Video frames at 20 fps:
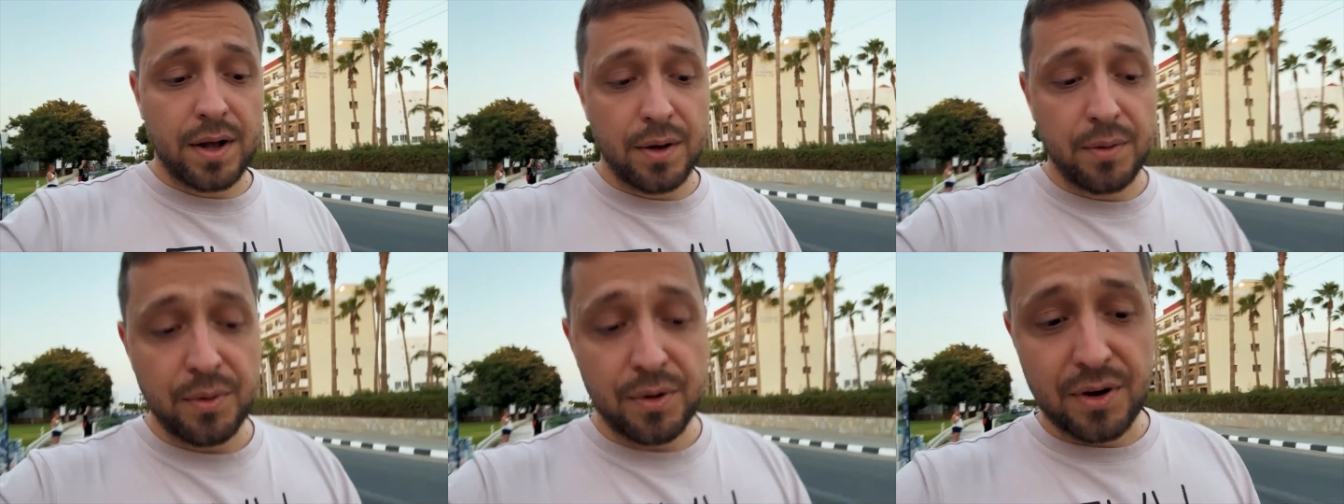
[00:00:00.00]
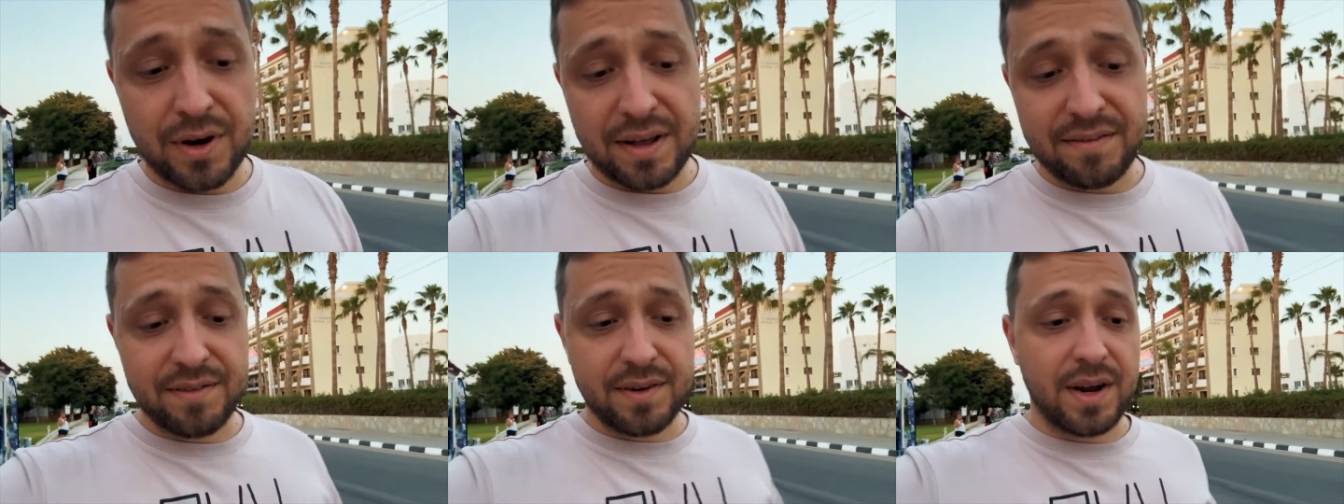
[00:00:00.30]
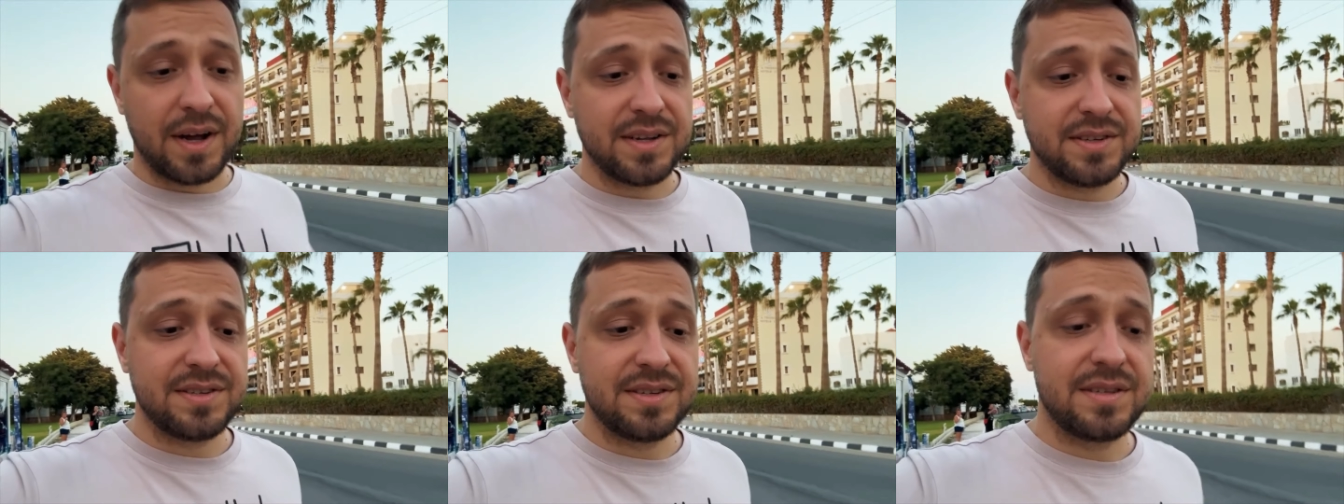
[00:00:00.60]
We're gonna have a
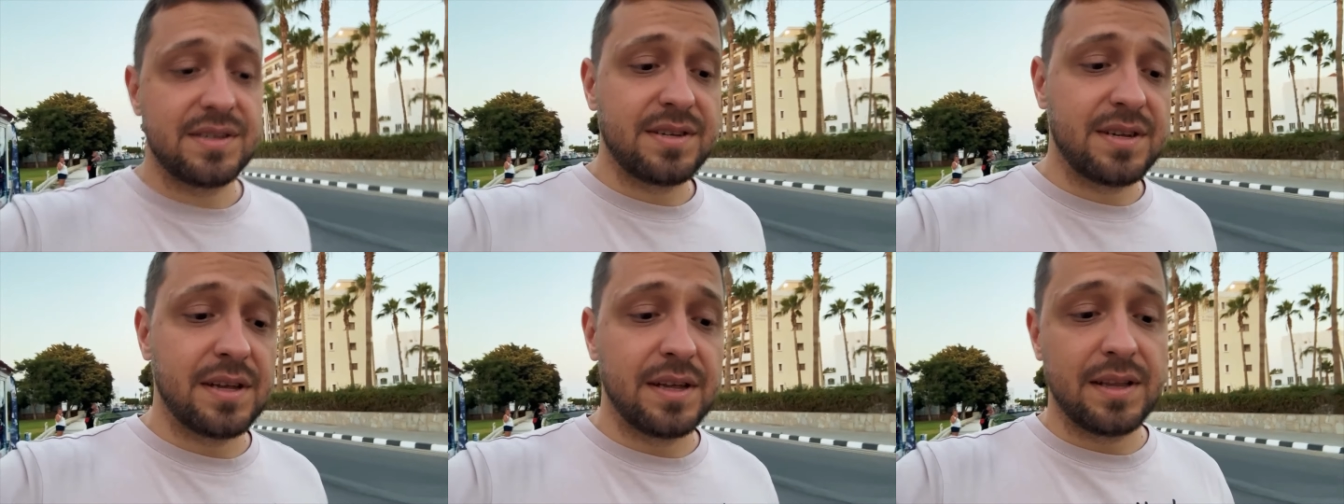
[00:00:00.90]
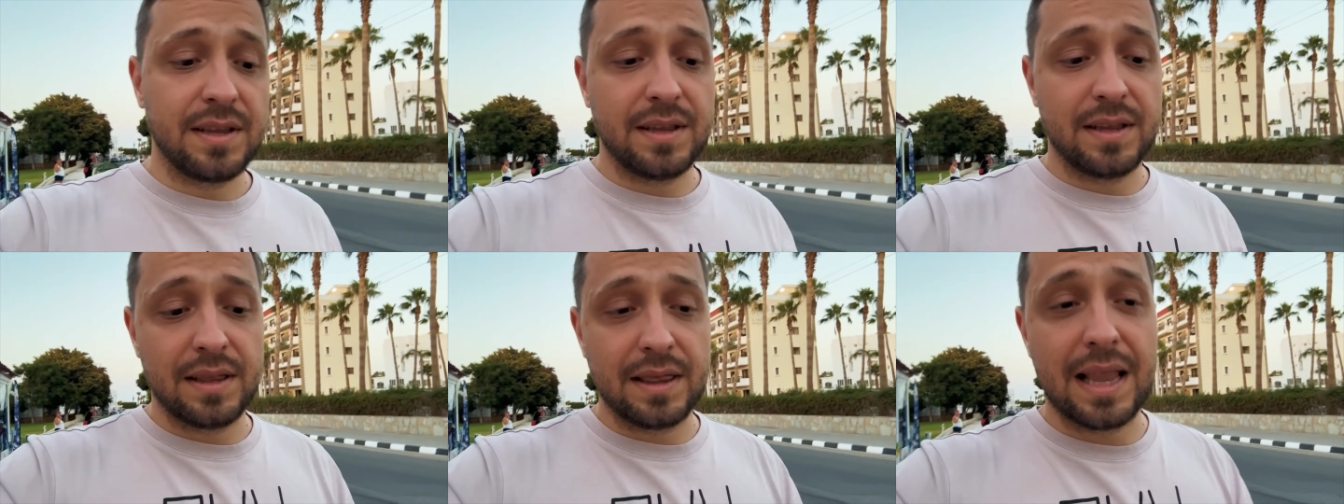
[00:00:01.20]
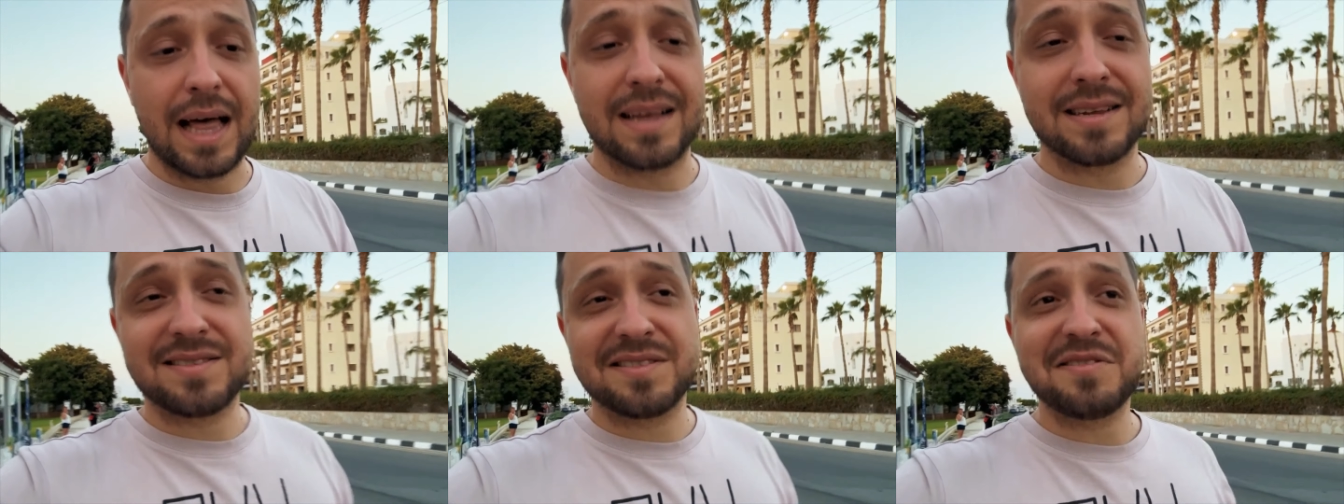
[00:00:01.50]
nice
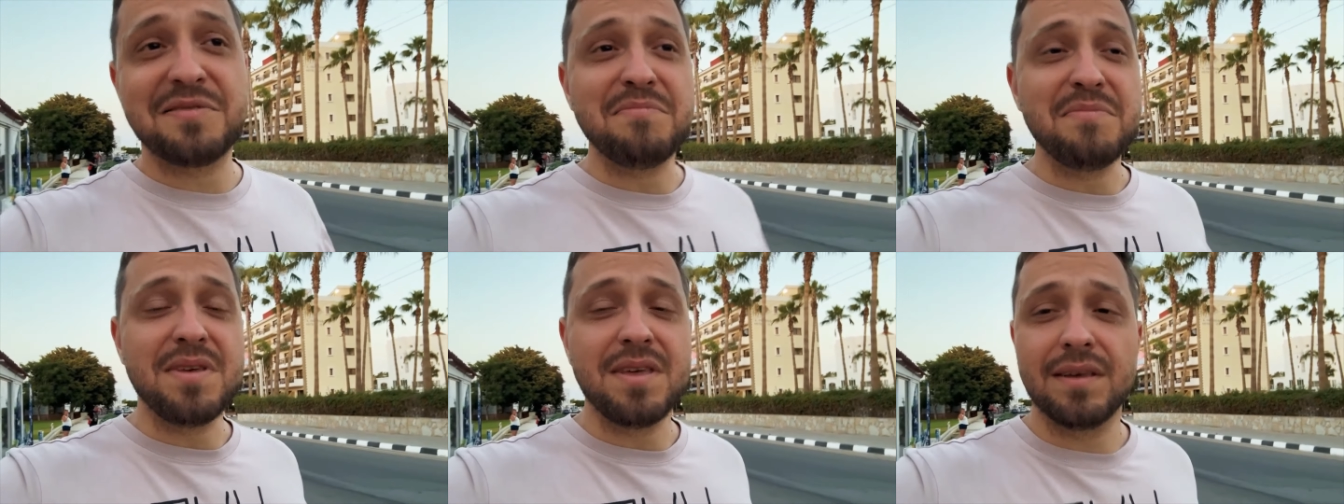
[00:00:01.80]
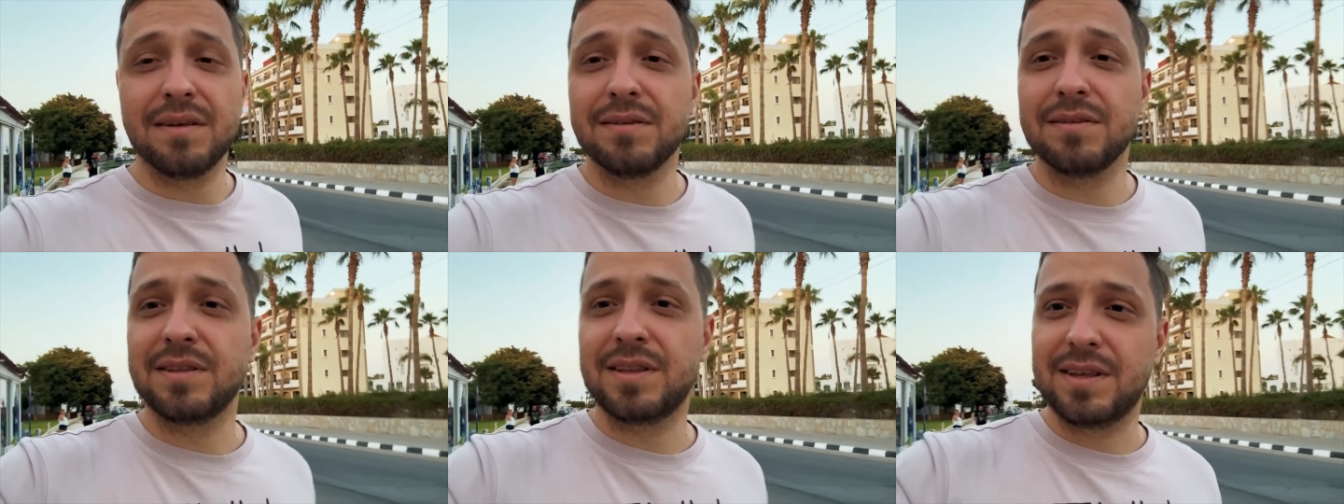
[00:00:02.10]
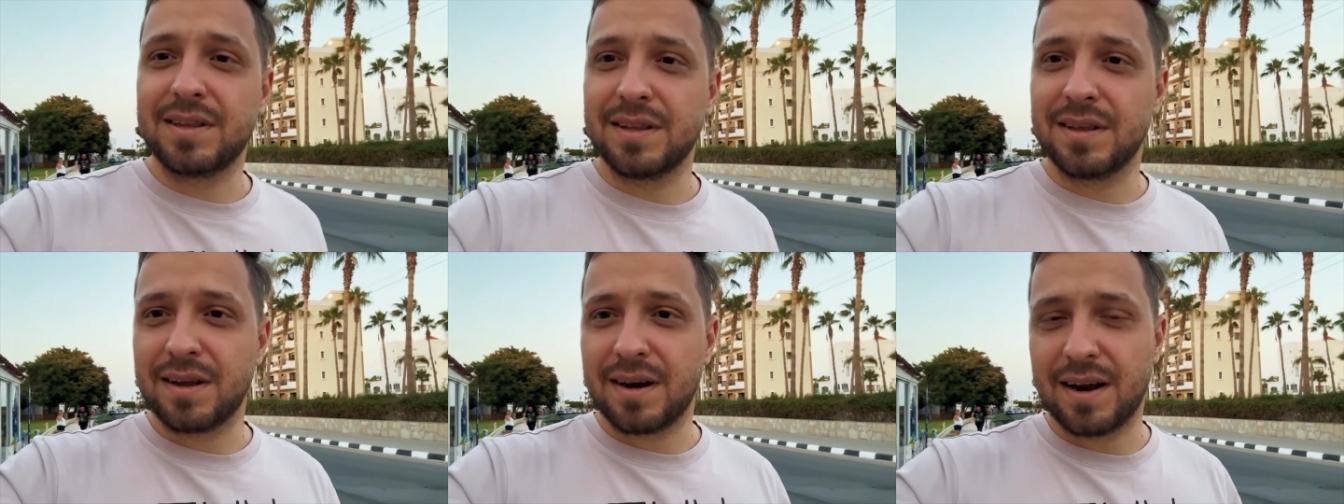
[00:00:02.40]
last meal,
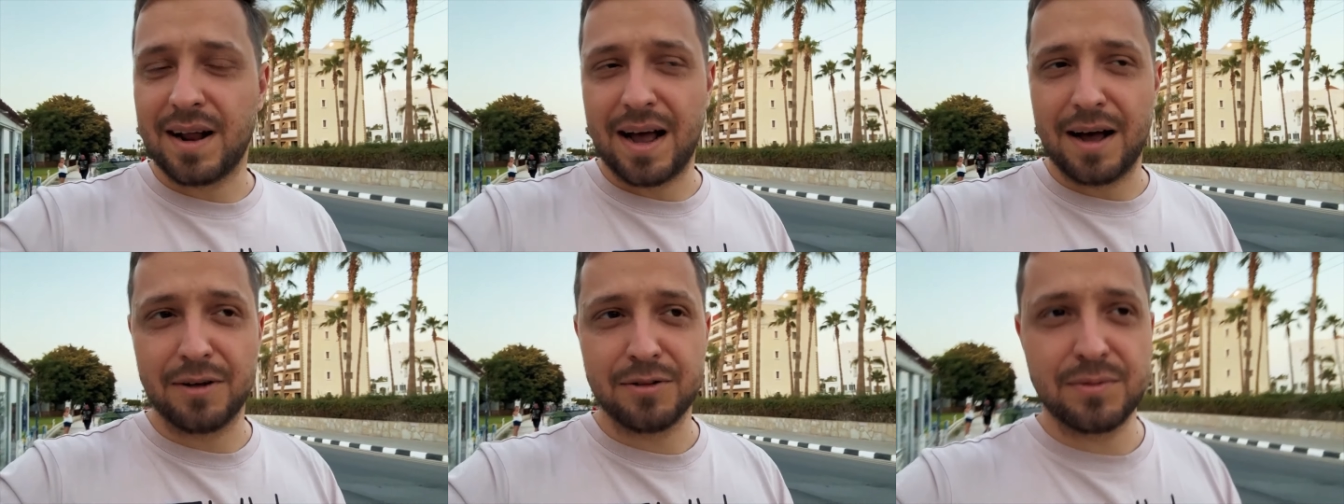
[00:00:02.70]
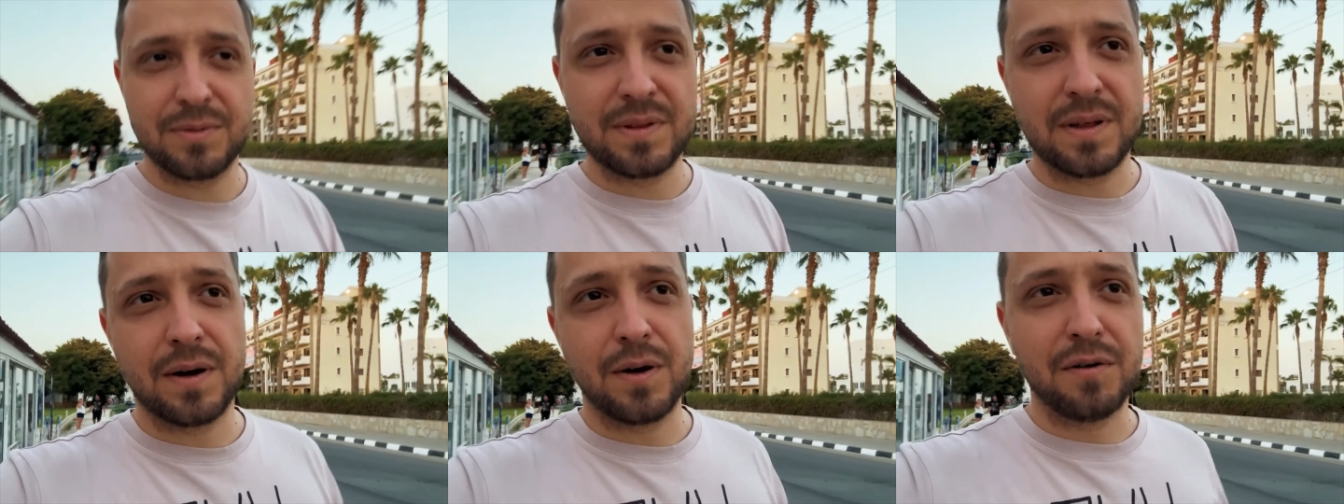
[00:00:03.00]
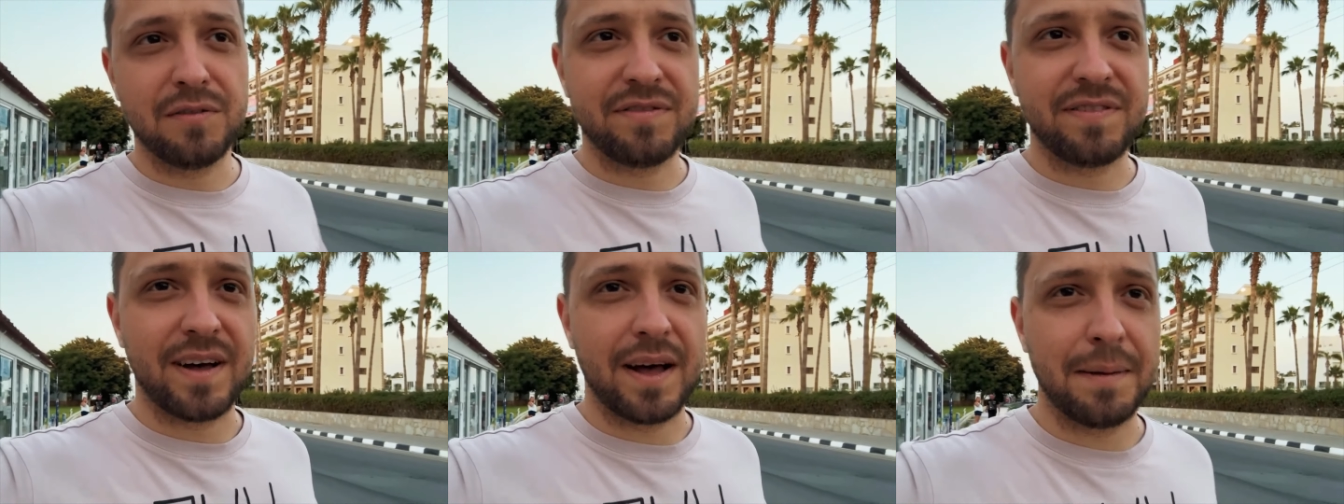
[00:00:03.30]
dinner, out with the whole
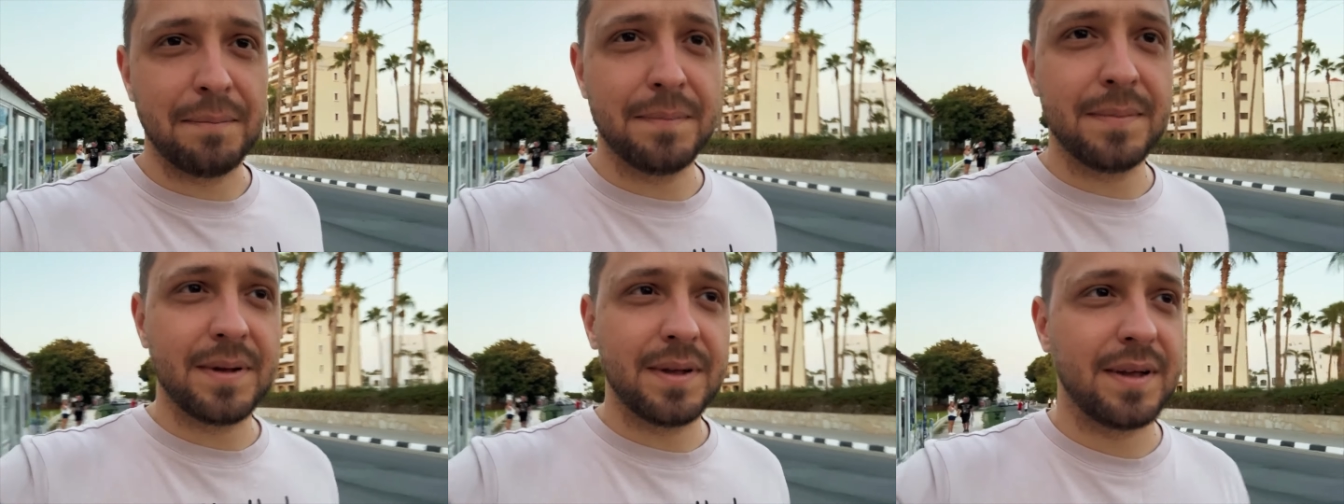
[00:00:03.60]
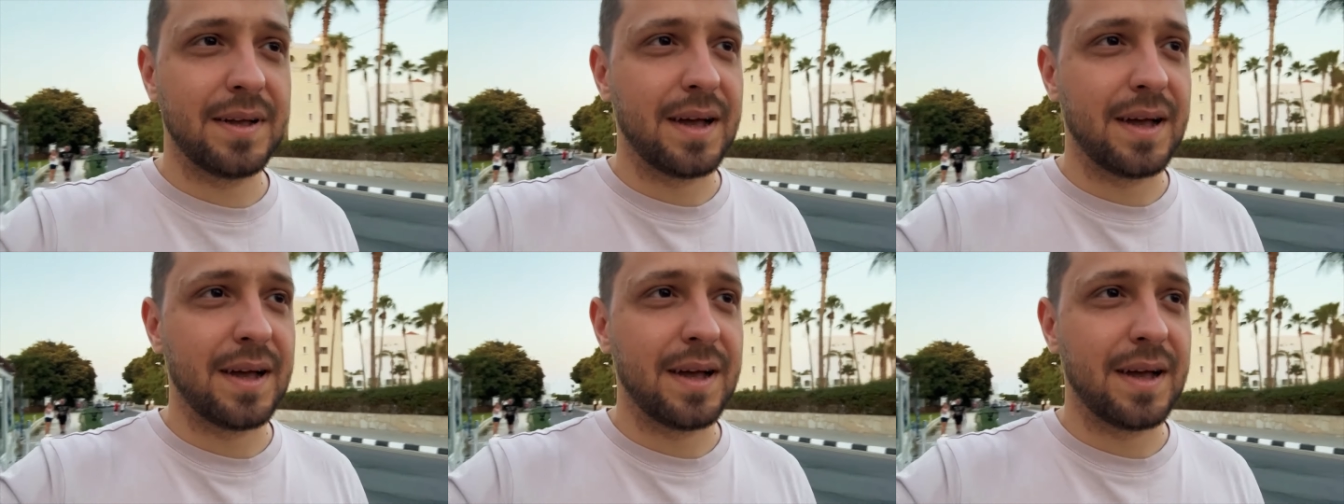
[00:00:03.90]
fam.